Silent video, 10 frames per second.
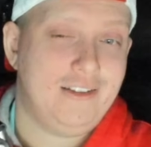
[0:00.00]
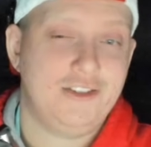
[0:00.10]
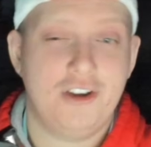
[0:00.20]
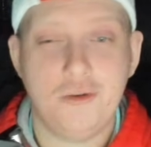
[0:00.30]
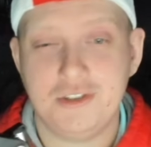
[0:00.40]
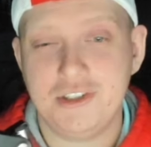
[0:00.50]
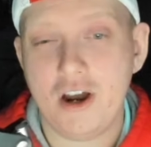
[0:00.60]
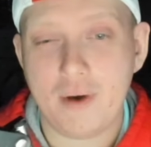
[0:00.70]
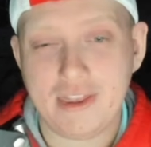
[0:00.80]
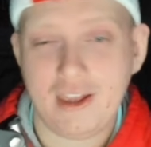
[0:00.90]

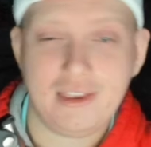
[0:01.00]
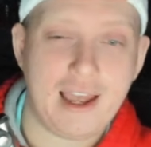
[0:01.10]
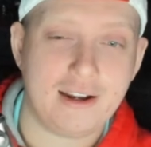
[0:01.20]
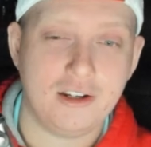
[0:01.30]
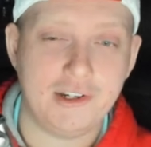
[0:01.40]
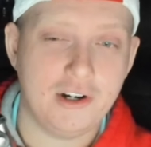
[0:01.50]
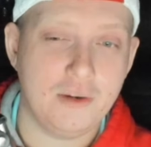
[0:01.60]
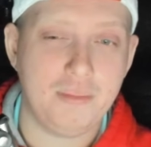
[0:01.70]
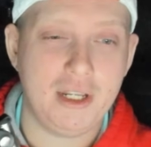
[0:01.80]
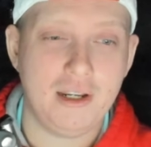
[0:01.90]
so-so, I think that
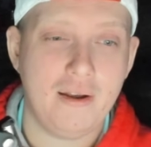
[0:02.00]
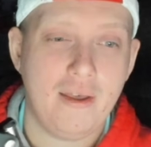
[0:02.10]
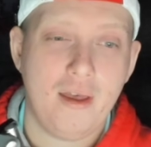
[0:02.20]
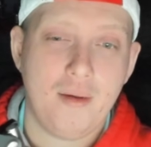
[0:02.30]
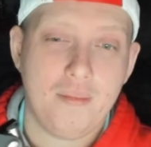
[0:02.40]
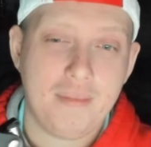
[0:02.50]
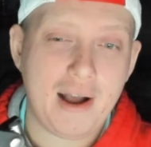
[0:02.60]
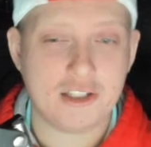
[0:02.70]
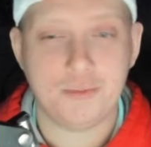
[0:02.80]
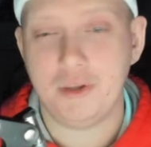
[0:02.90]
could be
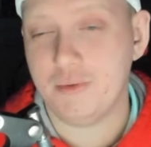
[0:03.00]
possible.